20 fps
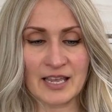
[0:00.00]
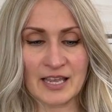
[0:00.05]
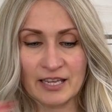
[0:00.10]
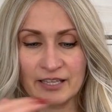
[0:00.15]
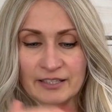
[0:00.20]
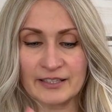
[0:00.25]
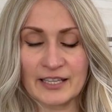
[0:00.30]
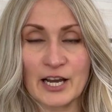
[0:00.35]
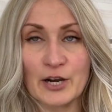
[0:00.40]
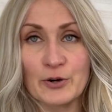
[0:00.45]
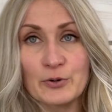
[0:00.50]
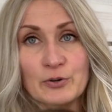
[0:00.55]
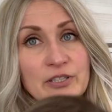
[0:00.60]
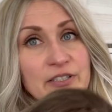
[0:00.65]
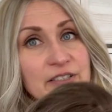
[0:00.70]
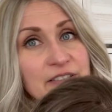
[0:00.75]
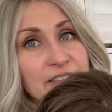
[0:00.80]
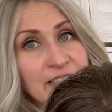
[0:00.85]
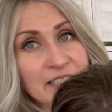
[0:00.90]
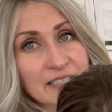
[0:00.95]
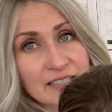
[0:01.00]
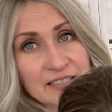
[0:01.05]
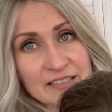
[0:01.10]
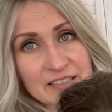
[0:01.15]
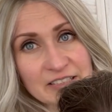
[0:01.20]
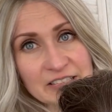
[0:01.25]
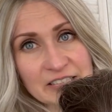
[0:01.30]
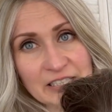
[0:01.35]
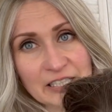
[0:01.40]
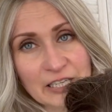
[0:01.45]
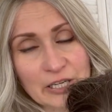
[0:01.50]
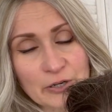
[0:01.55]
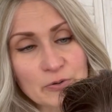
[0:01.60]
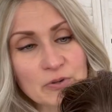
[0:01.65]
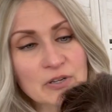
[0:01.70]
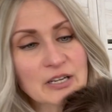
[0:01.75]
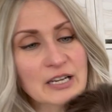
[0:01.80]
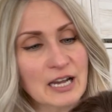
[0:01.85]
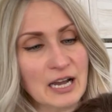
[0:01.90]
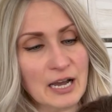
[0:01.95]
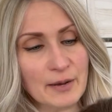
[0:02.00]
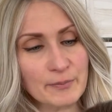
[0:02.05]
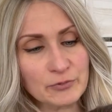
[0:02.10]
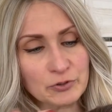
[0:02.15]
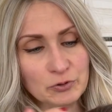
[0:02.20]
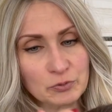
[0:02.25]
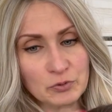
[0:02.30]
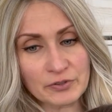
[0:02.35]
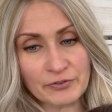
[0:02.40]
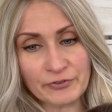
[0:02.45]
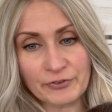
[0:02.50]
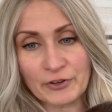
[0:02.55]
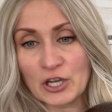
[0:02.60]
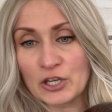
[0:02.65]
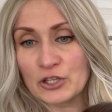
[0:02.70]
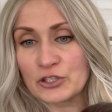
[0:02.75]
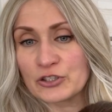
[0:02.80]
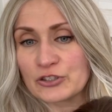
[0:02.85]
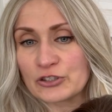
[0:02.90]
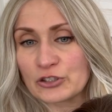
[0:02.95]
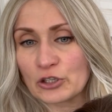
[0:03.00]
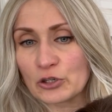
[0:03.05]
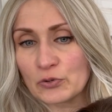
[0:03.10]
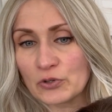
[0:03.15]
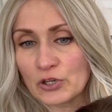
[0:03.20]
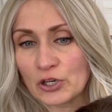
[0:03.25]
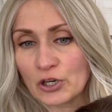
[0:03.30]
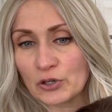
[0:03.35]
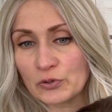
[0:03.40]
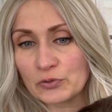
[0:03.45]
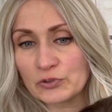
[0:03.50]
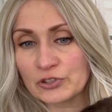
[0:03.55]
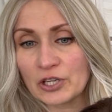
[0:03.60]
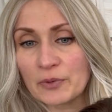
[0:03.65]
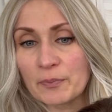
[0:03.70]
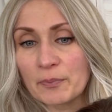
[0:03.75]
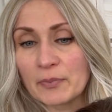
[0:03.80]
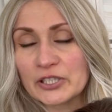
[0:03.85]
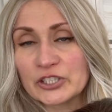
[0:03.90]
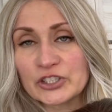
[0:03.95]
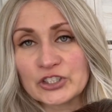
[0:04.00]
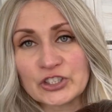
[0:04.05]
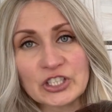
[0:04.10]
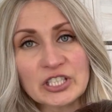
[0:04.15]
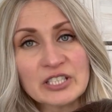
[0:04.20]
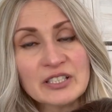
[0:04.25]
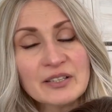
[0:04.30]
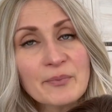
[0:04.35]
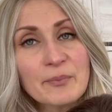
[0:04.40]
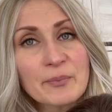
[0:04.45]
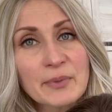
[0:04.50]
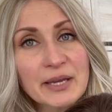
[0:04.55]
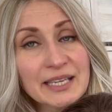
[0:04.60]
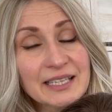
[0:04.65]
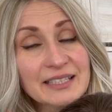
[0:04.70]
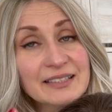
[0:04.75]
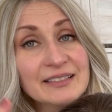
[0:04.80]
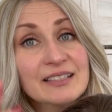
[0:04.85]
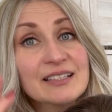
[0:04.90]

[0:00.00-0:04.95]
Now, this style comes with so-called machine-made